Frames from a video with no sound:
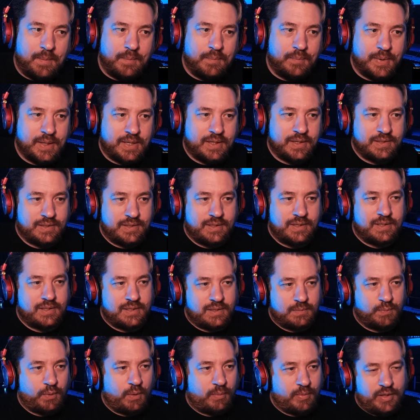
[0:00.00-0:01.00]
because it's
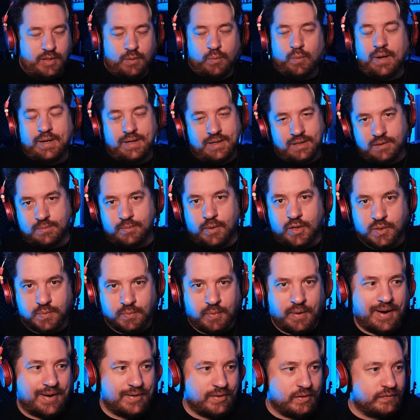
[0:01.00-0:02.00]
probably the one he's most
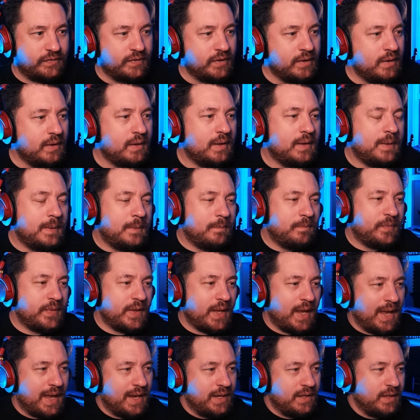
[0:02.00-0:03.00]
proud of.
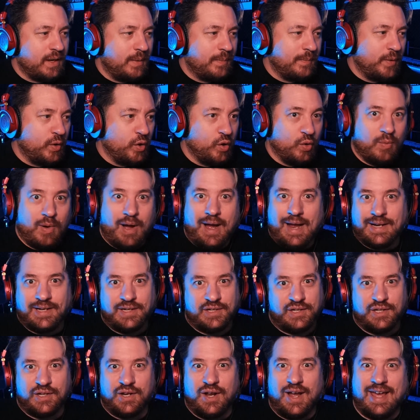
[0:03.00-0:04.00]
And who am I to
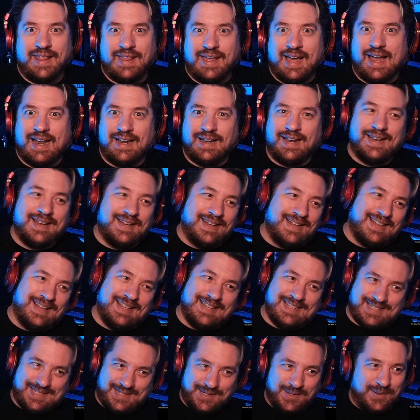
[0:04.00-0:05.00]
deny that?
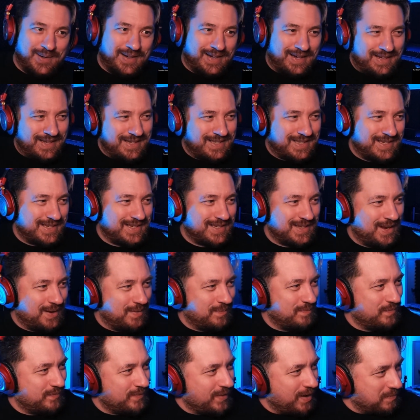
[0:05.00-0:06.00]
Let's do it. This is,
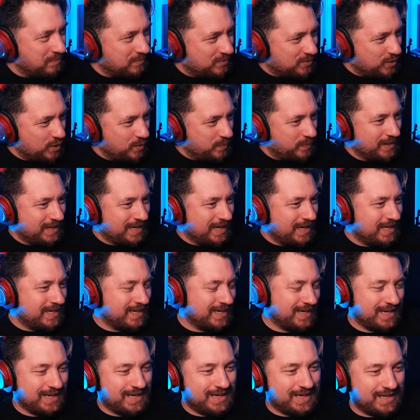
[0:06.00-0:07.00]
I'm super keen to
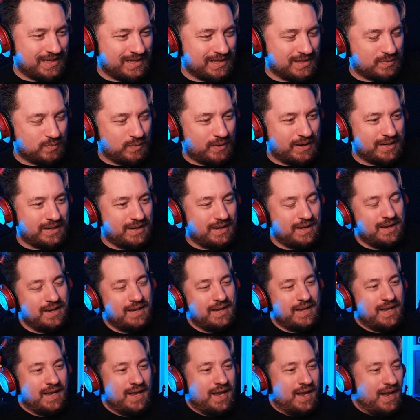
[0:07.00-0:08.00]
get into this one.
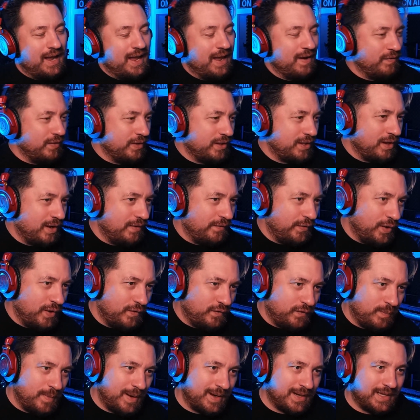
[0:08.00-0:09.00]
Everything I've heard
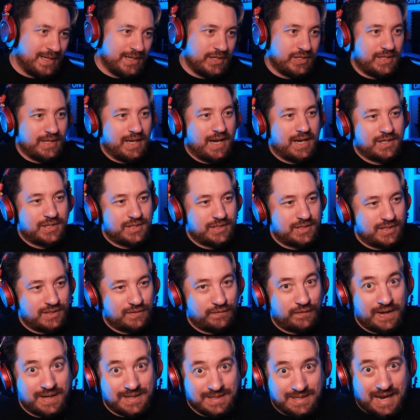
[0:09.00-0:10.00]
from Unleash the Archers is
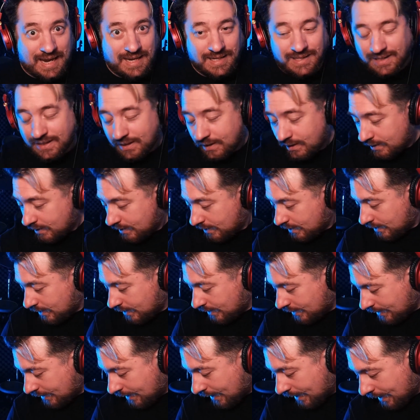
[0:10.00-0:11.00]
fantastic.
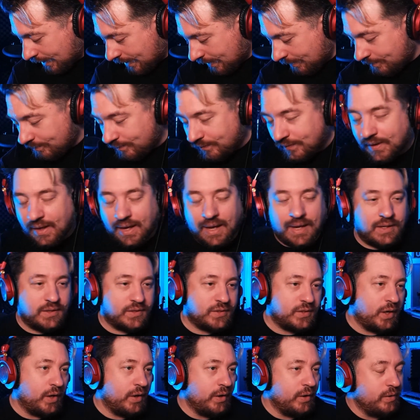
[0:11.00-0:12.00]
And
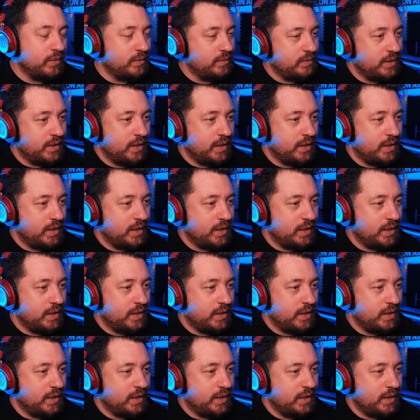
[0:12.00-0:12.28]
so, you